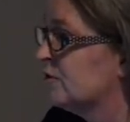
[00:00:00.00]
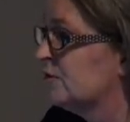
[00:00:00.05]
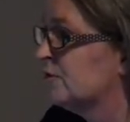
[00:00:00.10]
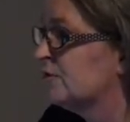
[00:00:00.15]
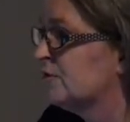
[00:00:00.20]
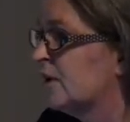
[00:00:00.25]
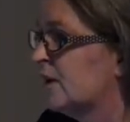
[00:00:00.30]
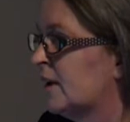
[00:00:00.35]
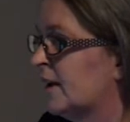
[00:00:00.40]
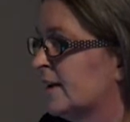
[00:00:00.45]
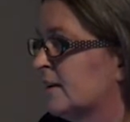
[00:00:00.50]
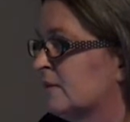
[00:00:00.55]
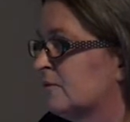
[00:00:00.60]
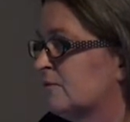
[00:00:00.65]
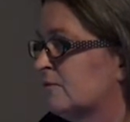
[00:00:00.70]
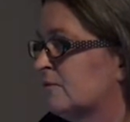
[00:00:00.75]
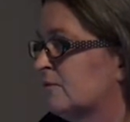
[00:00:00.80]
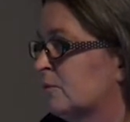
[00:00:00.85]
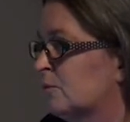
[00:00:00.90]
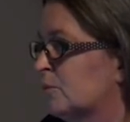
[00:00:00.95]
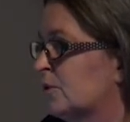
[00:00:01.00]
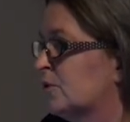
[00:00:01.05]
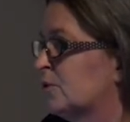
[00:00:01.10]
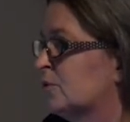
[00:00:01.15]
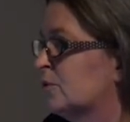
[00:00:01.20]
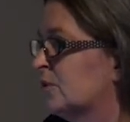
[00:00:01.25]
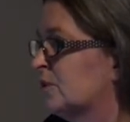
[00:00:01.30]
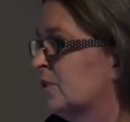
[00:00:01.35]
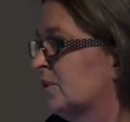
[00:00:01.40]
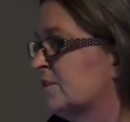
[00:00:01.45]
of like what
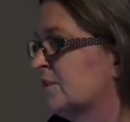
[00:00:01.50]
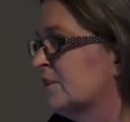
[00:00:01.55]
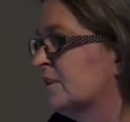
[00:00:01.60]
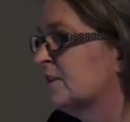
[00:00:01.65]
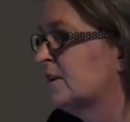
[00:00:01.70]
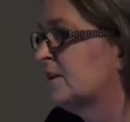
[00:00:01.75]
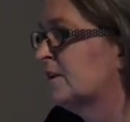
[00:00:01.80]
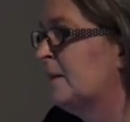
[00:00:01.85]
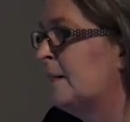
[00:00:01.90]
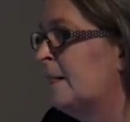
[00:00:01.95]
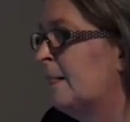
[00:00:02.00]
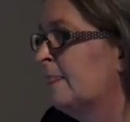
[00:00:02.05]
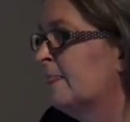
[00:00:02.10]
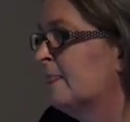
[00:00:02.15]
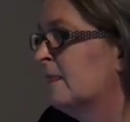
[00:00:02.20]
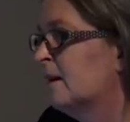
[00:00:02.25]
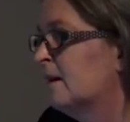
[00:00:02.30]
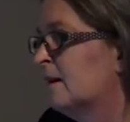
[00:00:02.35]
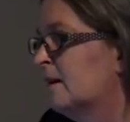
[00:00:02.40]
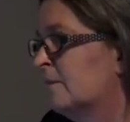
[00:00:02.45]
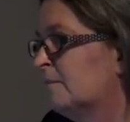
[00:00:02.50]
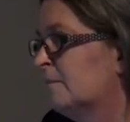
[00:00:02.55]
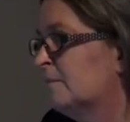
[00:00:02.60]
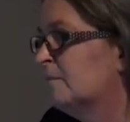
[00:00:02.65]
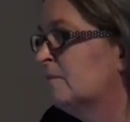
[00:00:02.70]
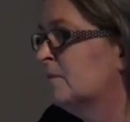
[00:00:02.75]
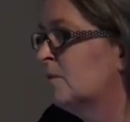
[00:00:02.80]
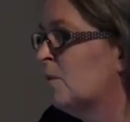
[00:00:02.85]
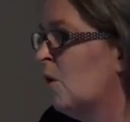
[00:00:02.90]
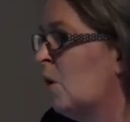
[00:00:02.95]
you would consider
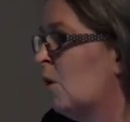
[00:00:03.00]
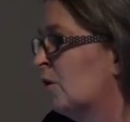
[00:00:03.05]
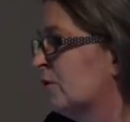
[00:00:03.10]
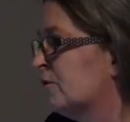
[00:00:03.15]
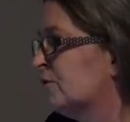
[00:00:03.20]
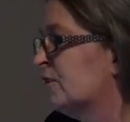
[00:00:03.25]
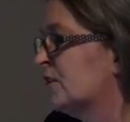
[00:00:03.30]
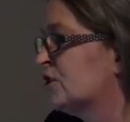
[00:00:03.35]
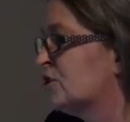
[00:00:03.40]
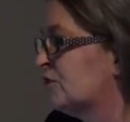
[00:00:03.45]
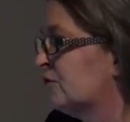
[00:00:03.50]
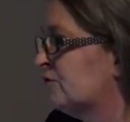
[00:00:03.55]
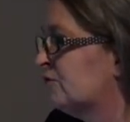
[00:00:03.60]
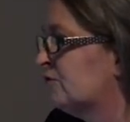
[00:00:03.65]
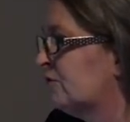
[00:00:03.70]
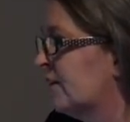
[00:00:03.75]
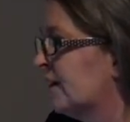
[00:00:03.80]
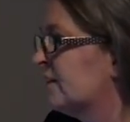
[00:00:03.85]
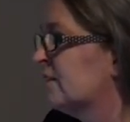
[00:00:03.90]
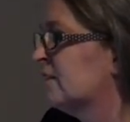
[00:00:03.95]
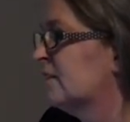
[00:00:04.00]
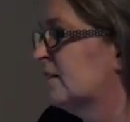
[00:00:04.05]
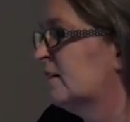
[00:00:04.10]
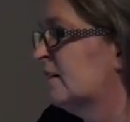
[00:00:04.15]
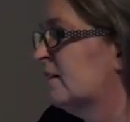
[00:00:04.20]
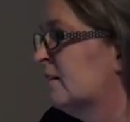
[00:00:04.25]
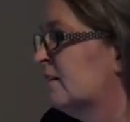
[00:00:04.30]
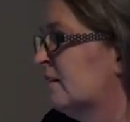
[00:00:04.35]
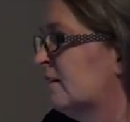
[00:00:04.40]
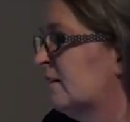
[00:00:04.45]
old-fashioned
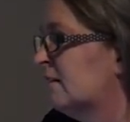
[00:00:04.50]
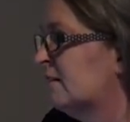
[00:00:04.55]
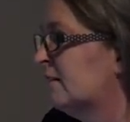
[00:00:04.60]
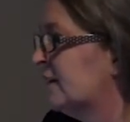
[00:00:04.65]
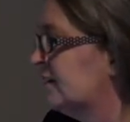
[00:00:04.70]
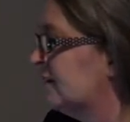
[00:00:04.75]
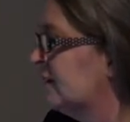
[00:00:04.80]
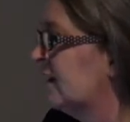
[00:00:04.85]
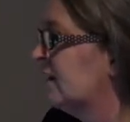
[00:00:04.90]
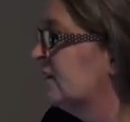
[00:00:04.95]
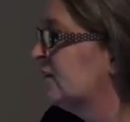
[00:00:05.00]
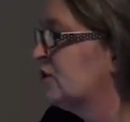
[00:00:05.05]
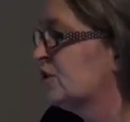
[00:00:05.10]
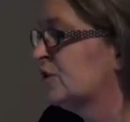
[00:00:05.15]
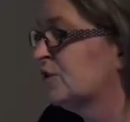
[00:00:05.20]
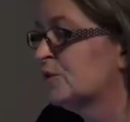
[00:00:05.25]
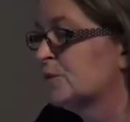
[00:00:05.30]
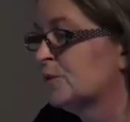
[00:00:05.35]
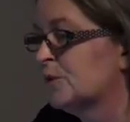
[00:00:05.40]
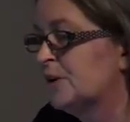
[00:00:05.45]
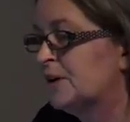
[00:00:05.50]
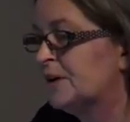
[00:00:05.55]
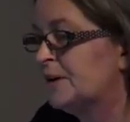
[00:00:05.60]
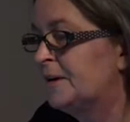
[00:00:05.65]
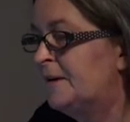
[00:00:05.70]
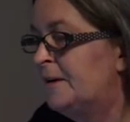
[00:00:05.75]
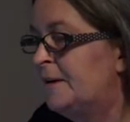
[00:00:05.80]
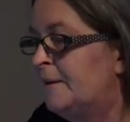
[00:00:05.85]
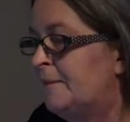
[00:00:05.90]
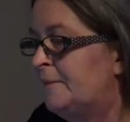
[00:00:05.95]
regular intelligence work.